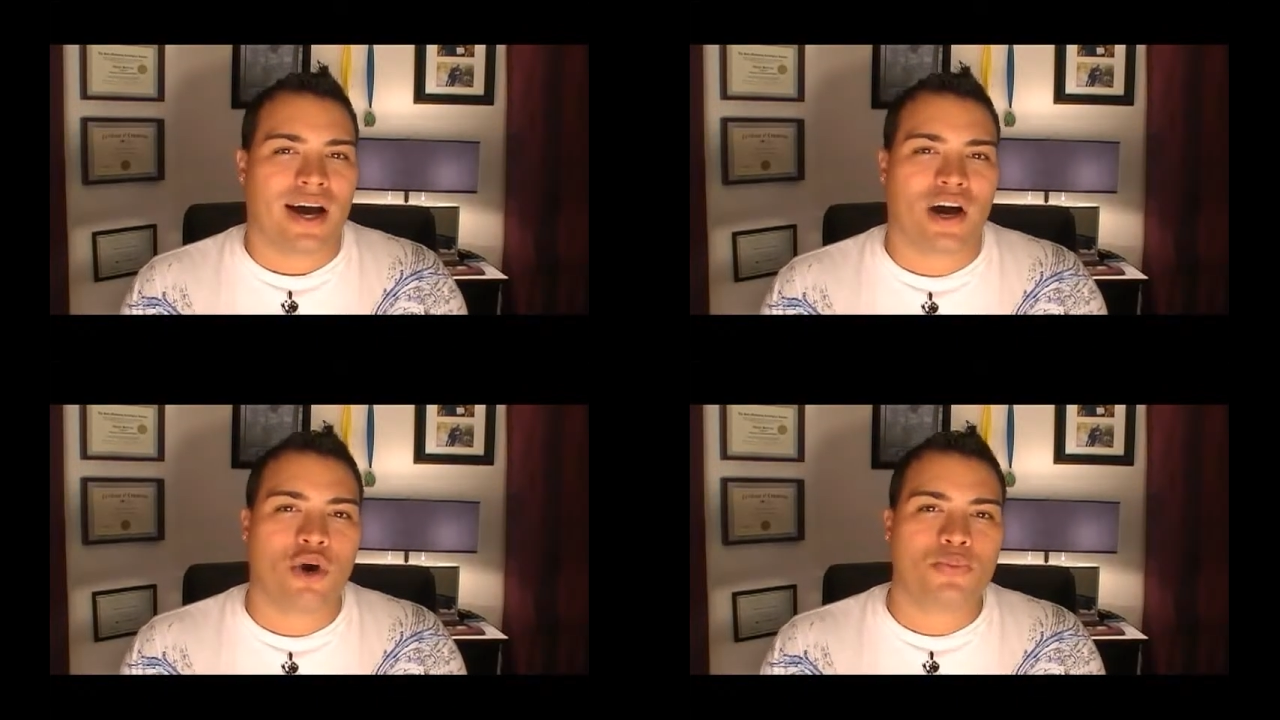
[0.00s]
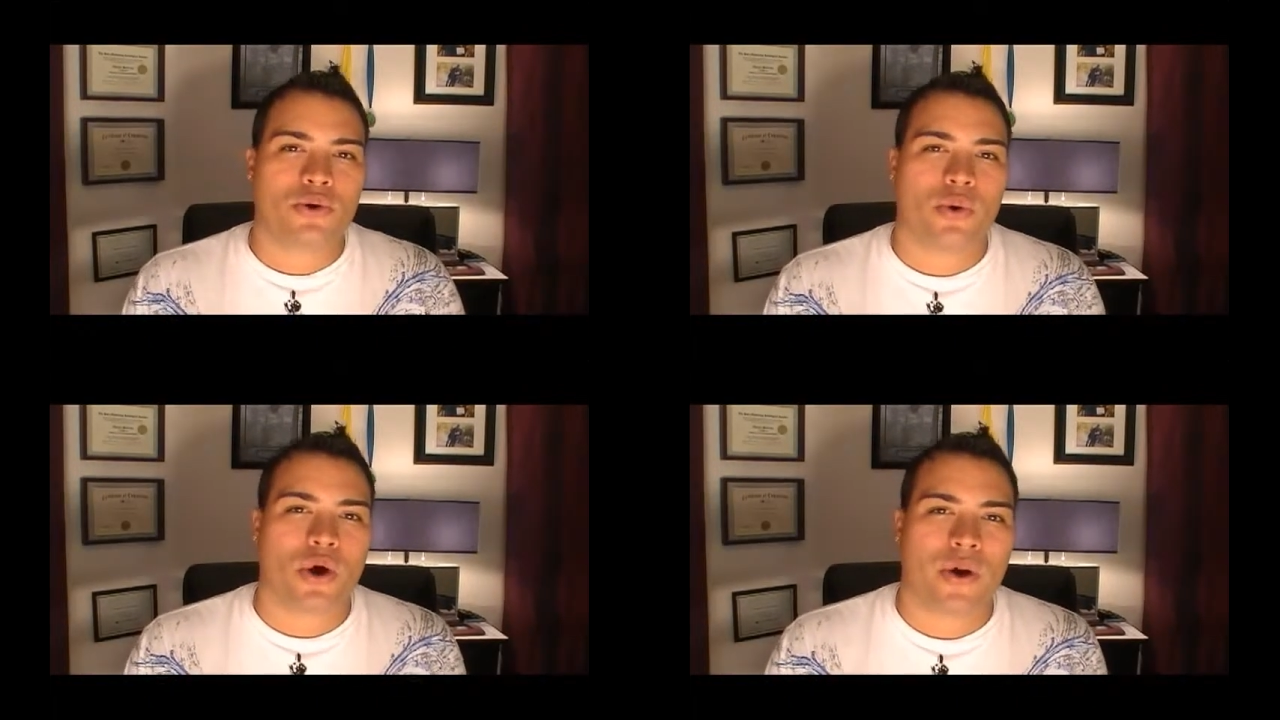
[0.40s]
I hope
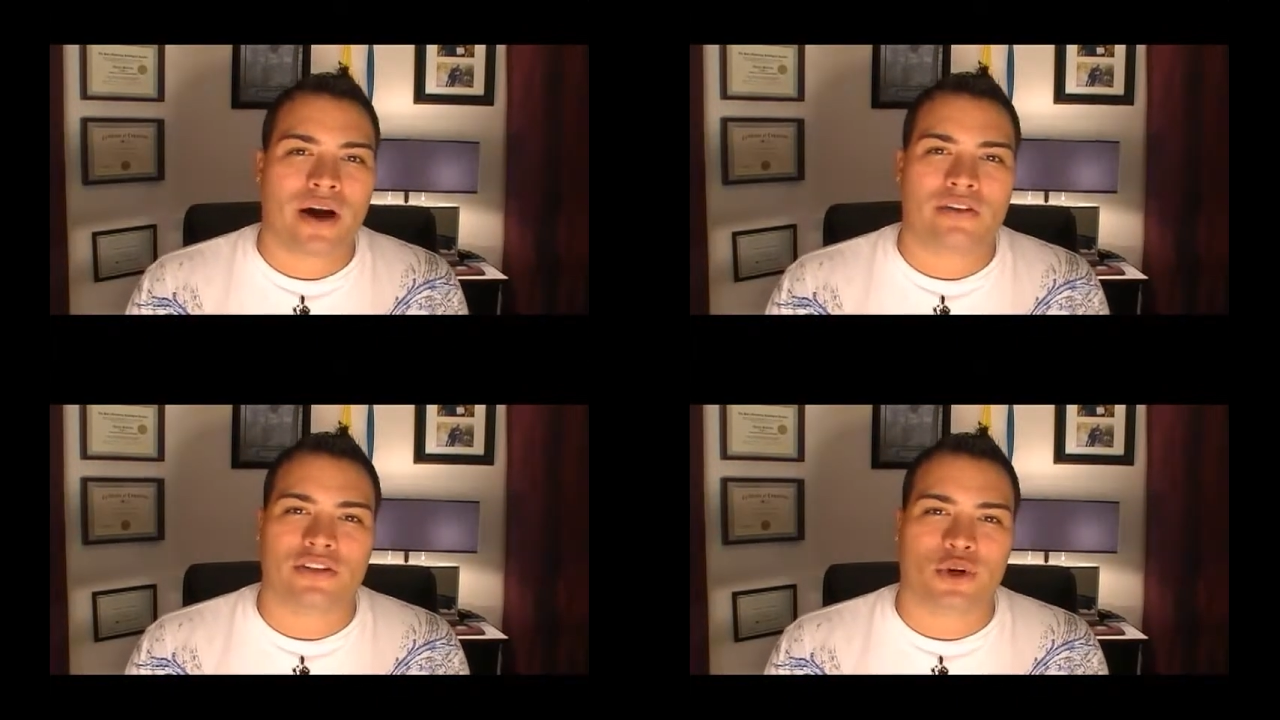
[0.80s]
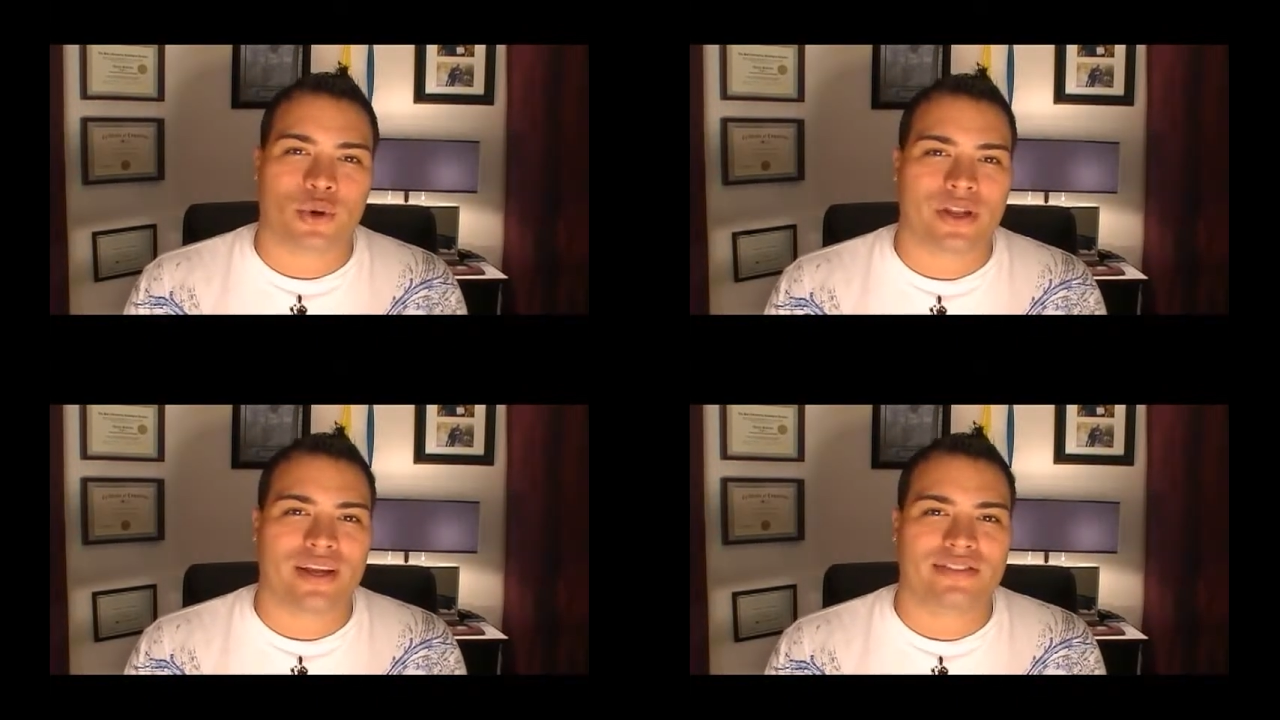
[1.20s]
you go out and
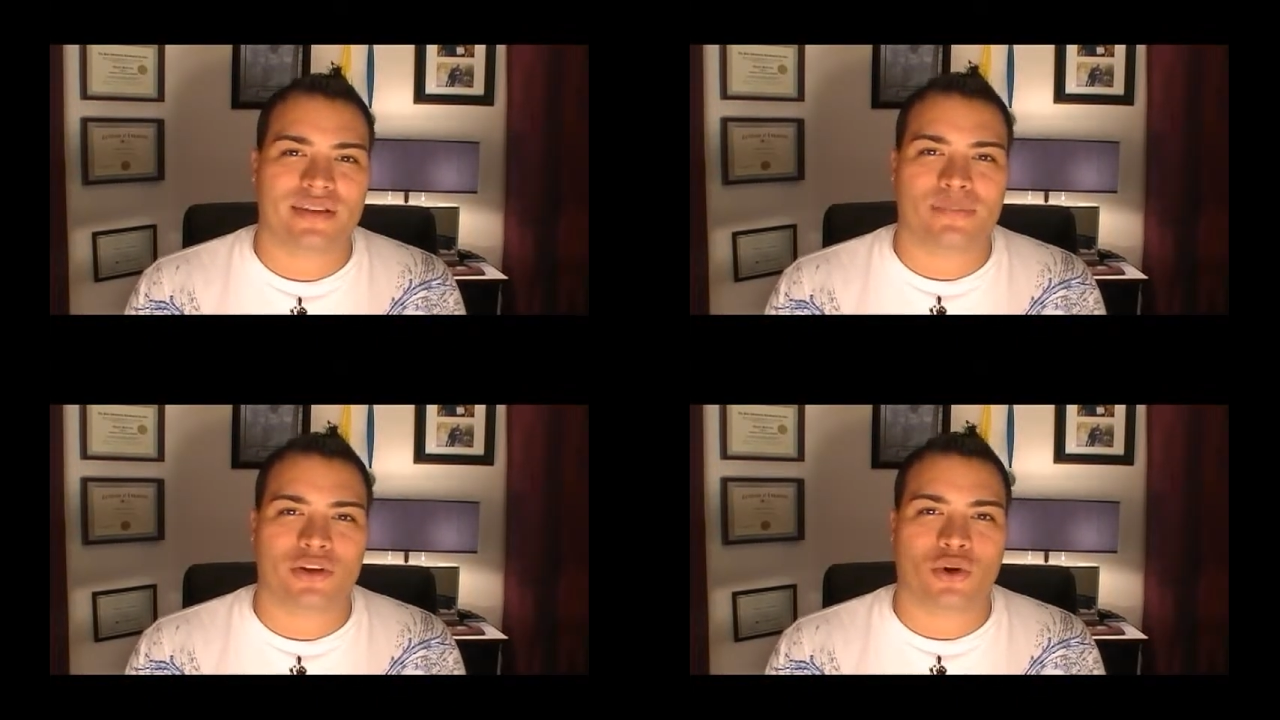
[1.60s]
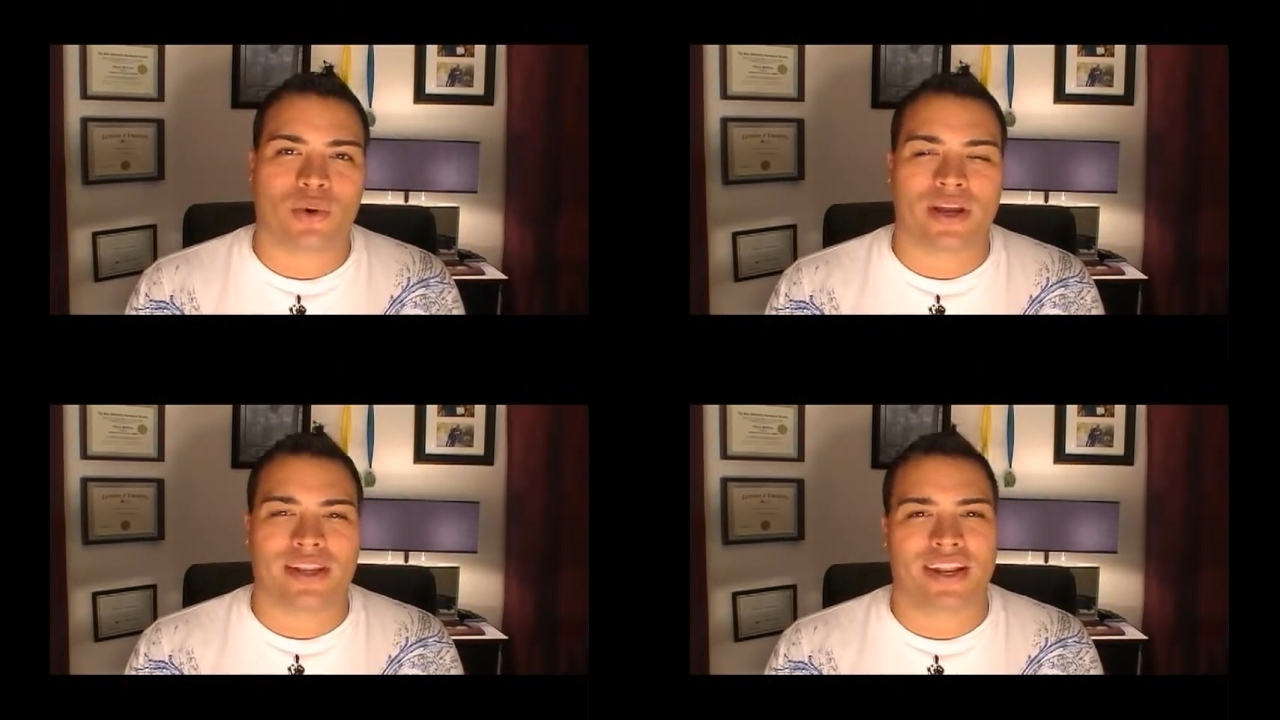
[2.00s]
create something
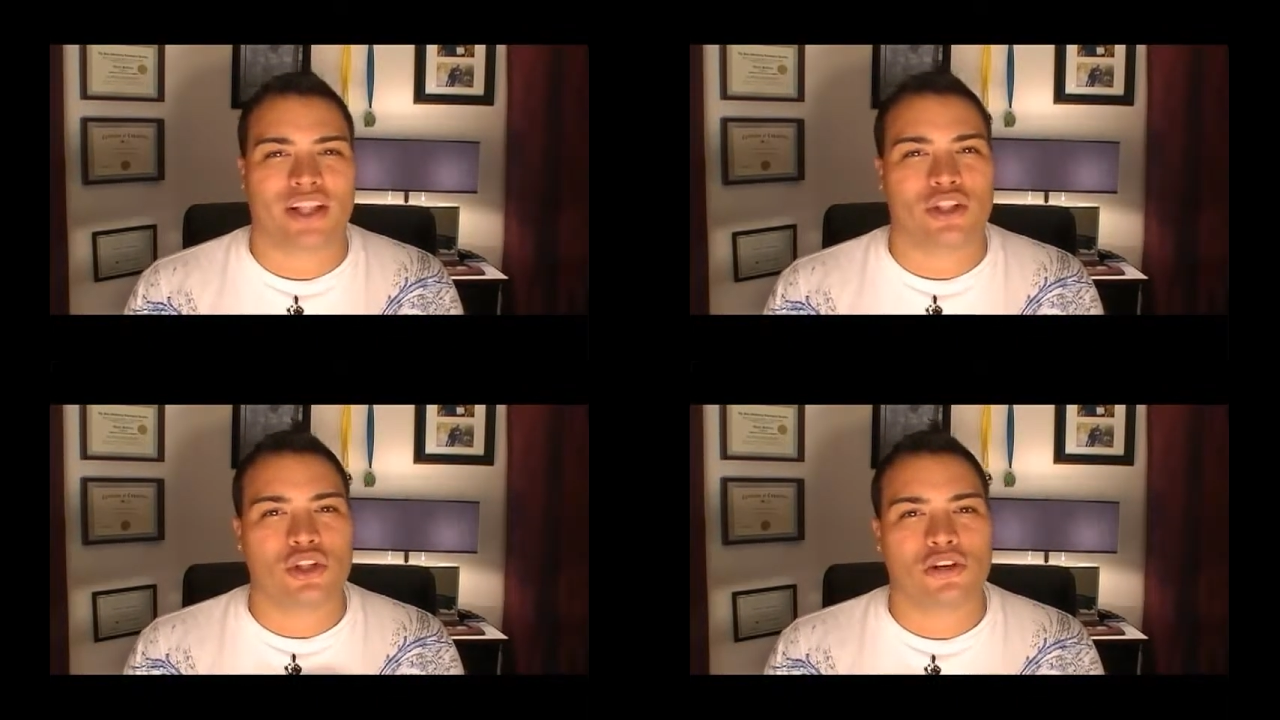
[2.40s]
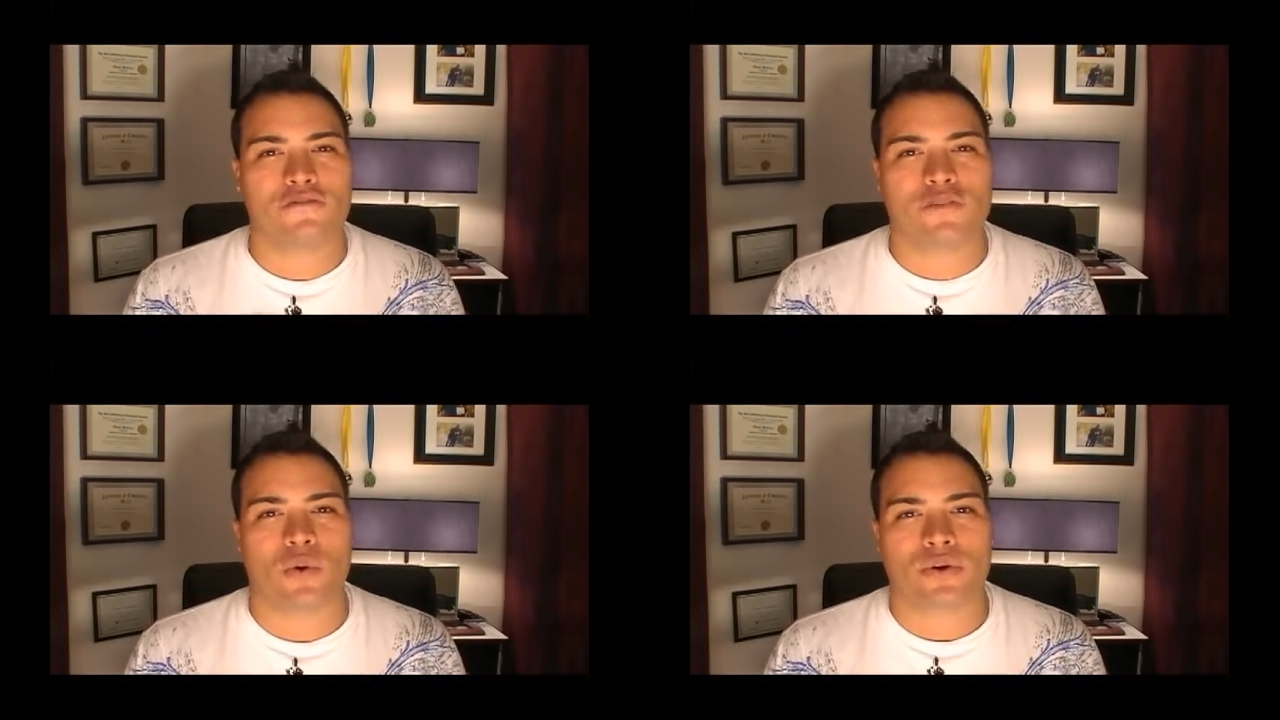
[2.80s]
great, and I look
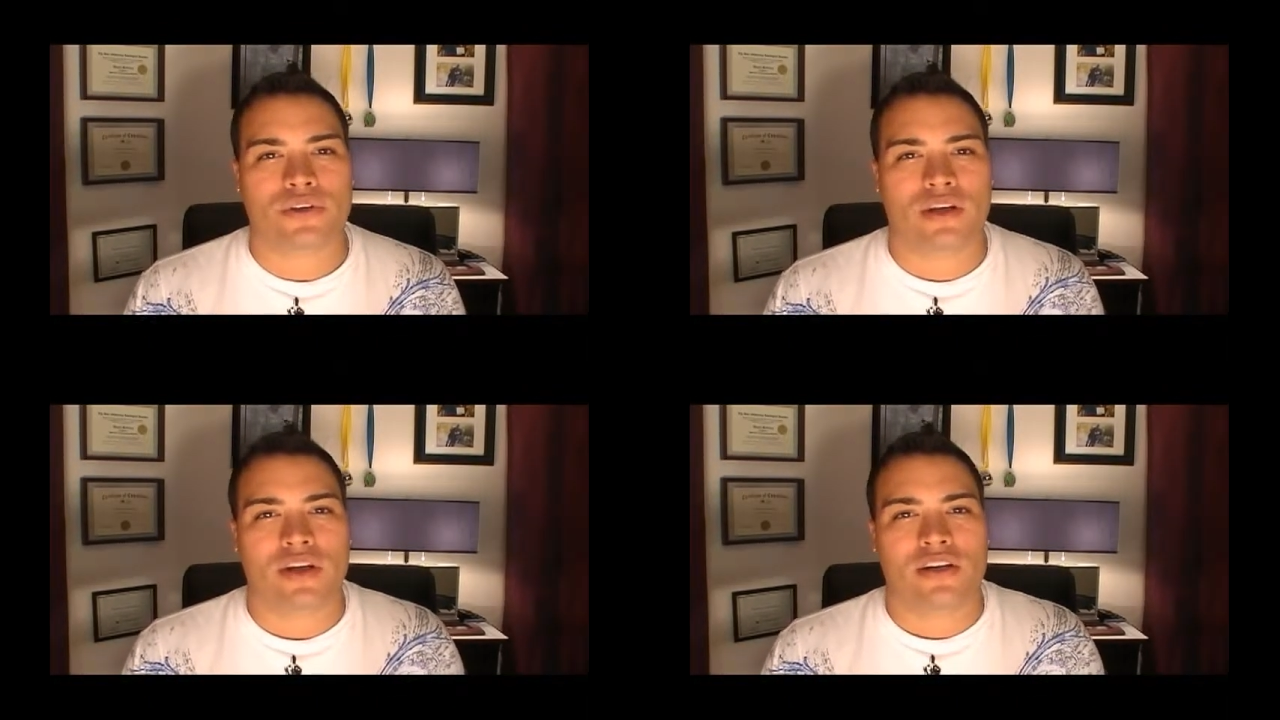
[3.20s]
forward